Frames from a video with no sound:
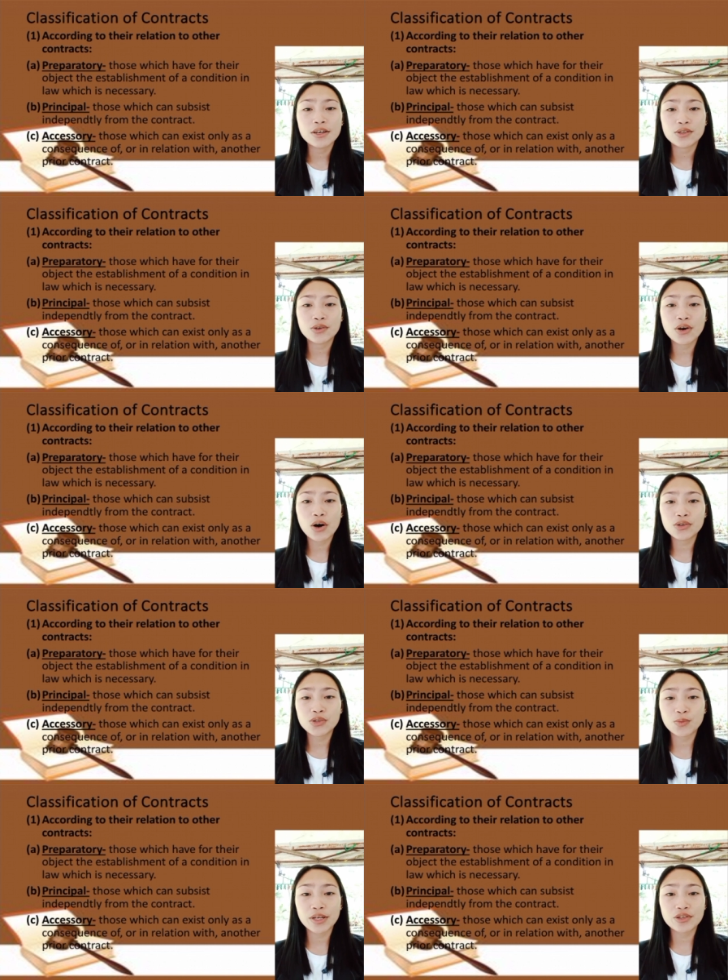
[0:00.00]
So,
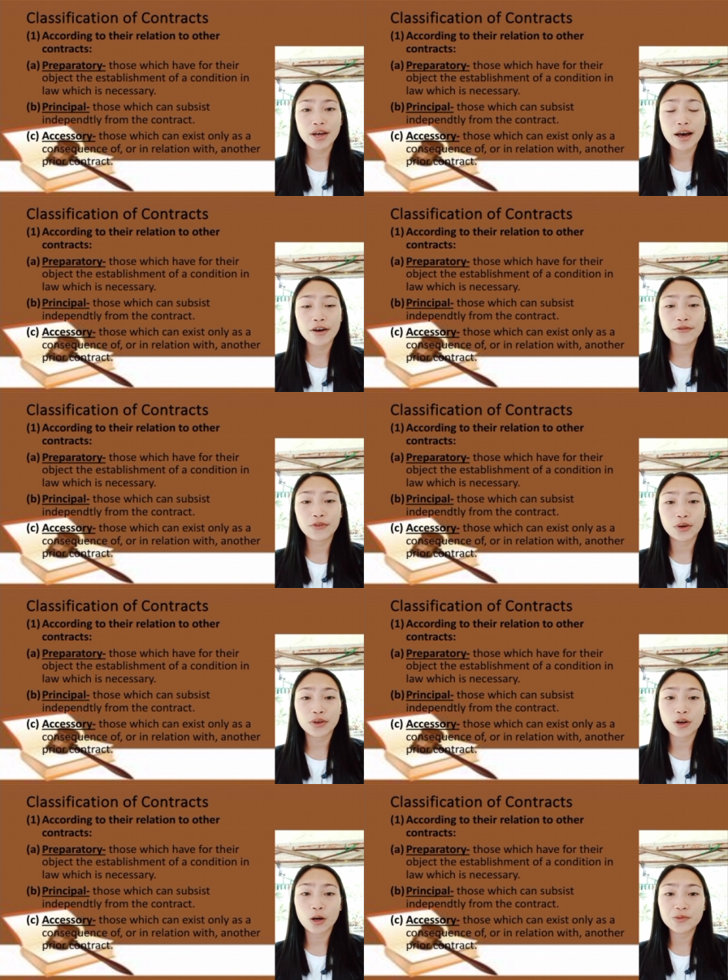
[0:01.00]
those which have for
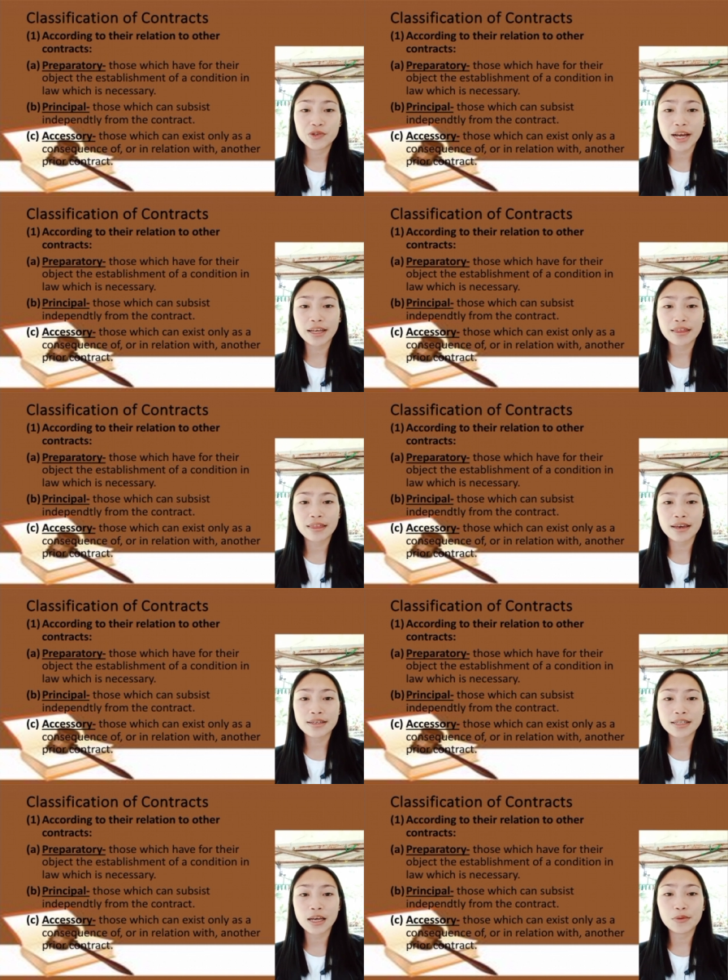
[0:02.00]
their object the
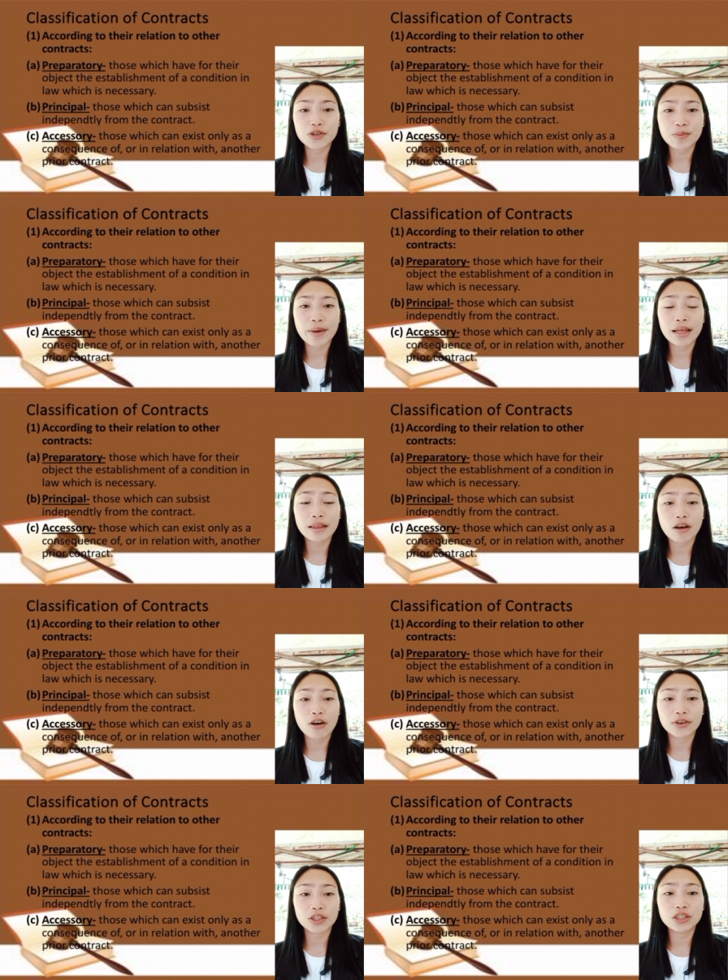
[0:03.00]
establishment
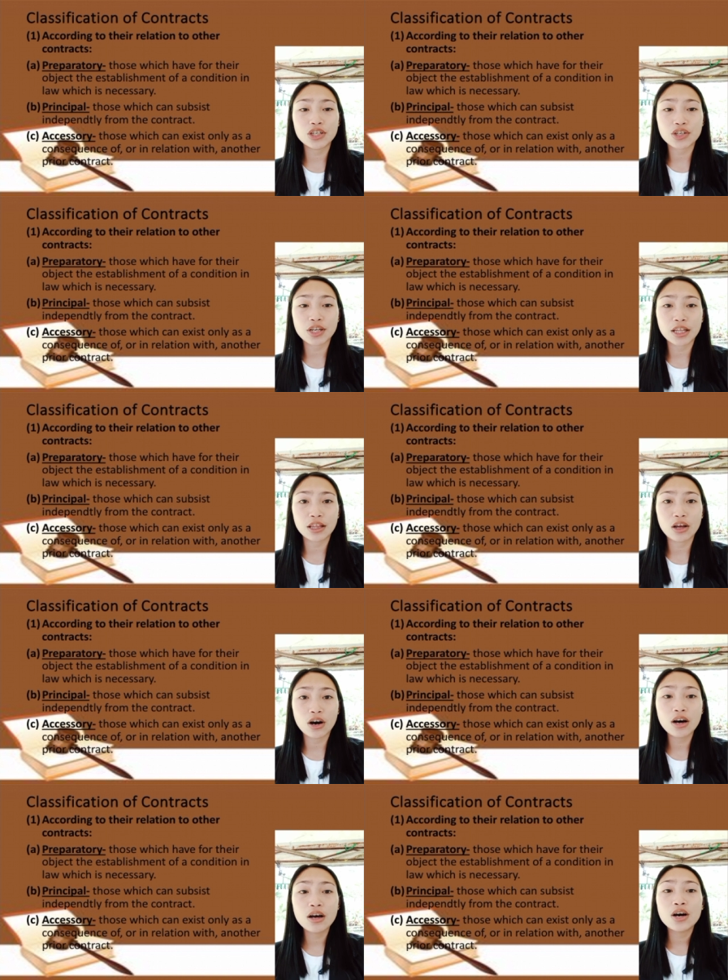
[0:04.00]
of a condition in
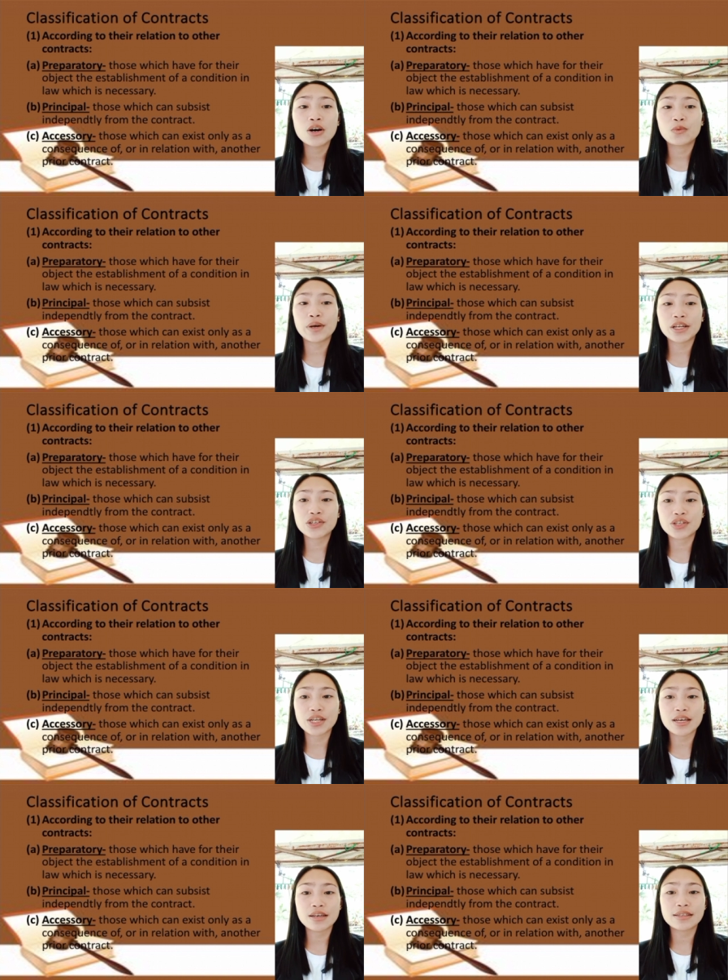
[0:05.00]
law, which
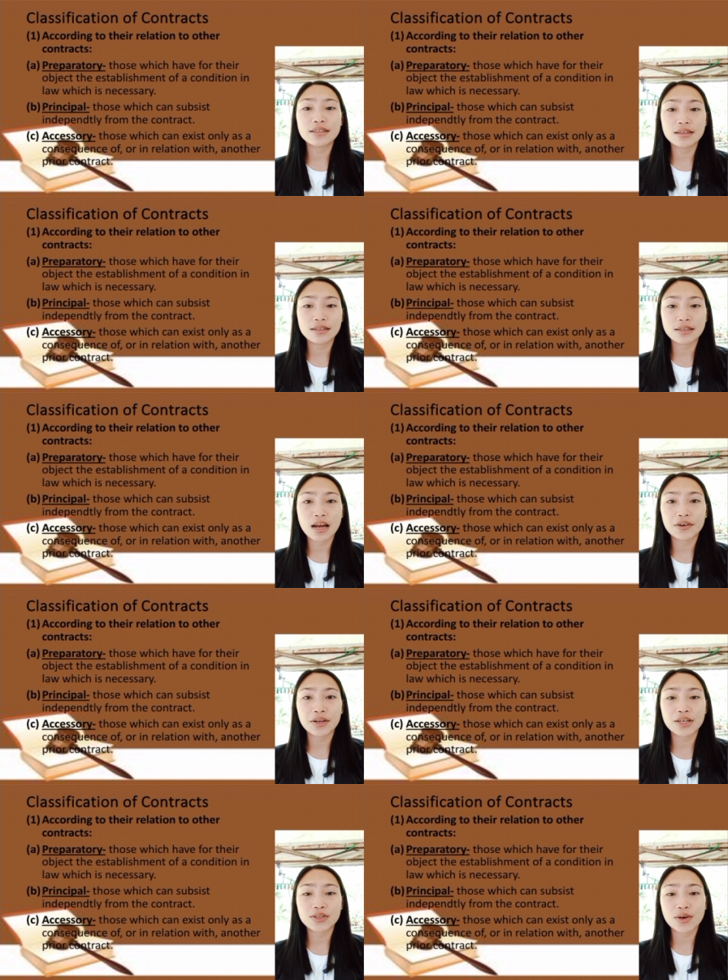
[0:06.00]
is
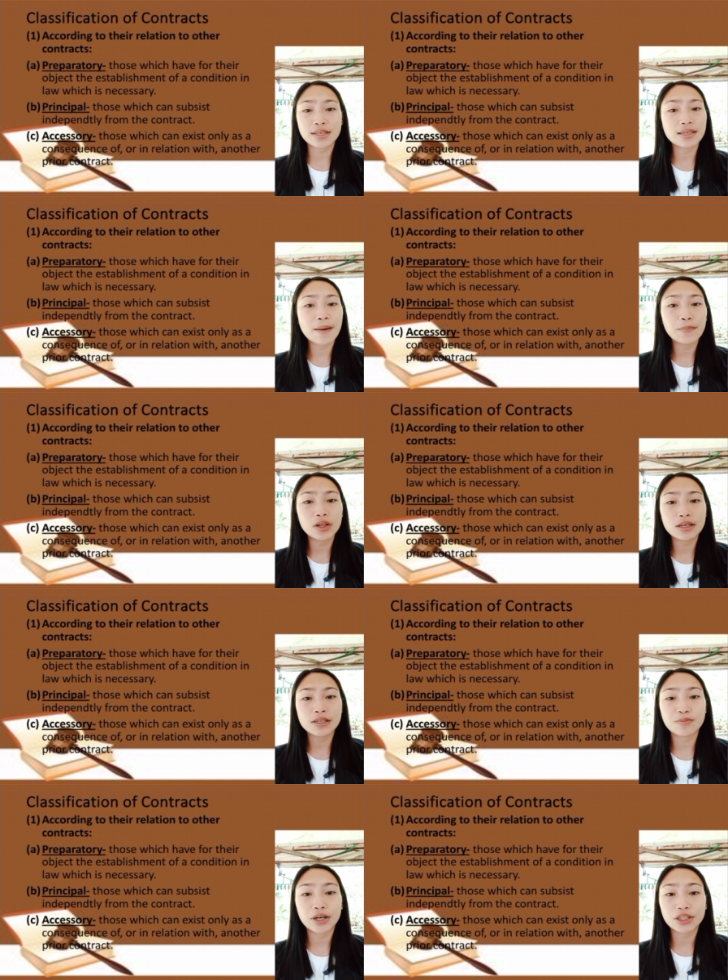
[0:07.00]
necessary. So, example
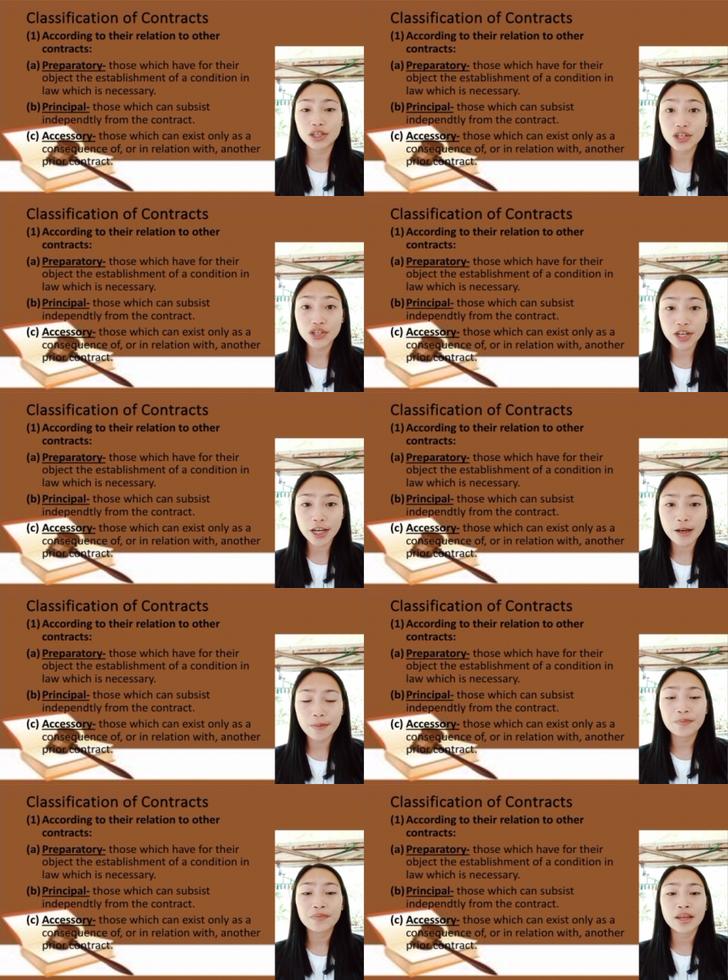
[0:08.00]
is partnership,
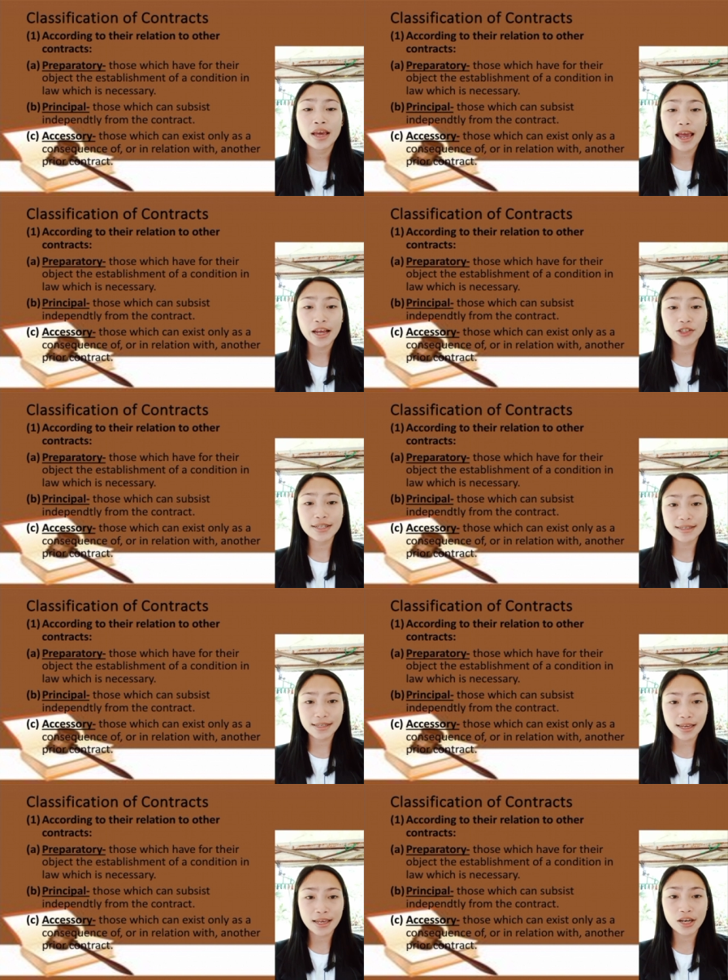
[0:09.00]

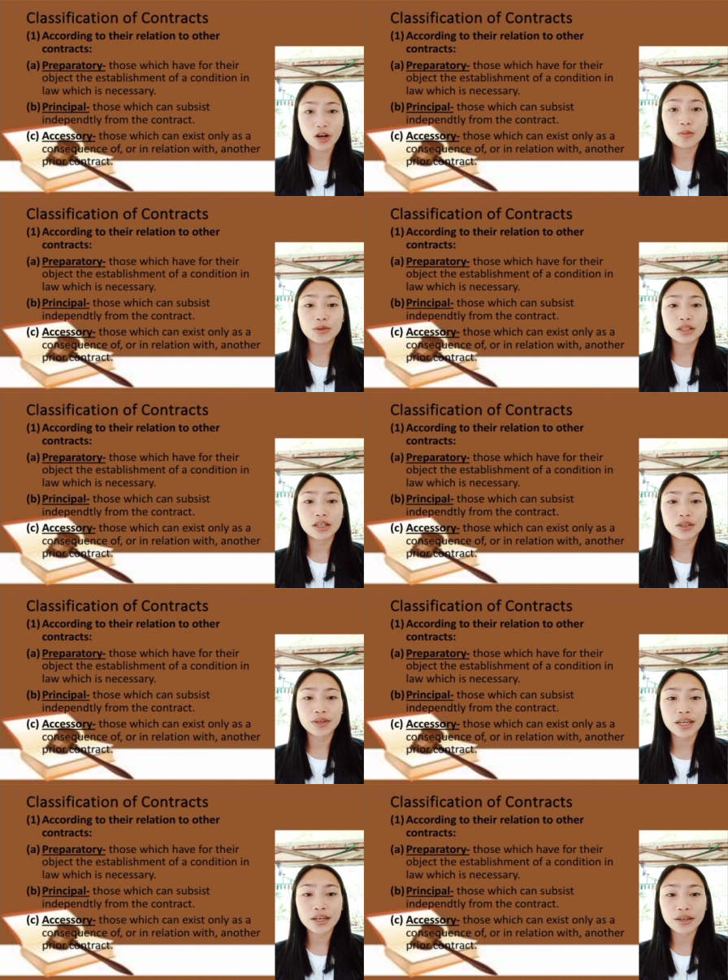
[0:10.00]
agency, common
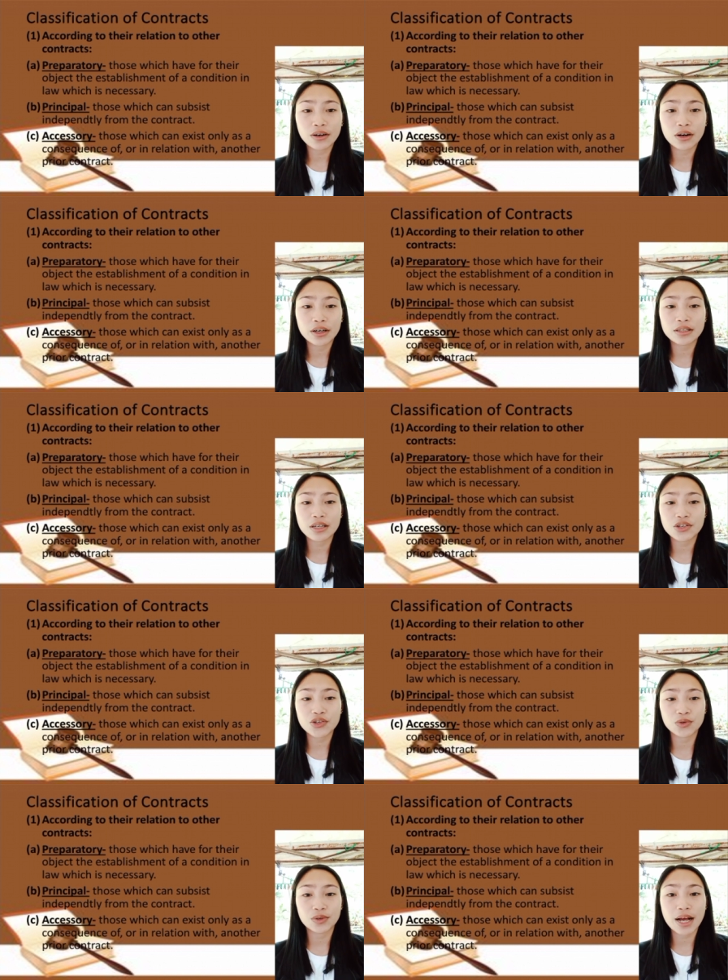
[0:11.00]
carrier, or
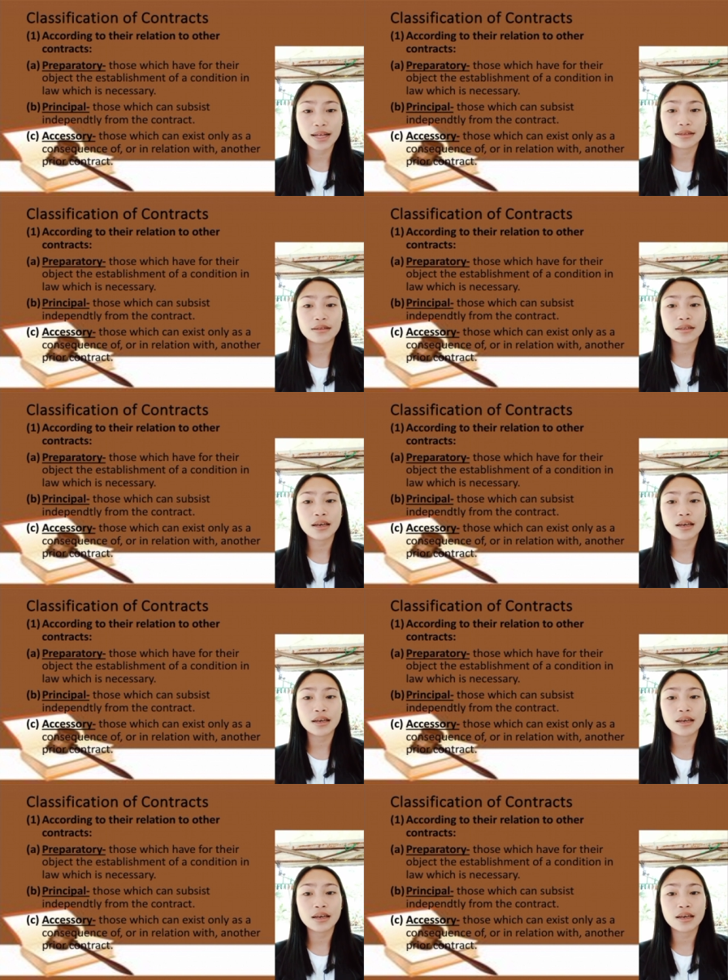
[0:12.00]
insurance.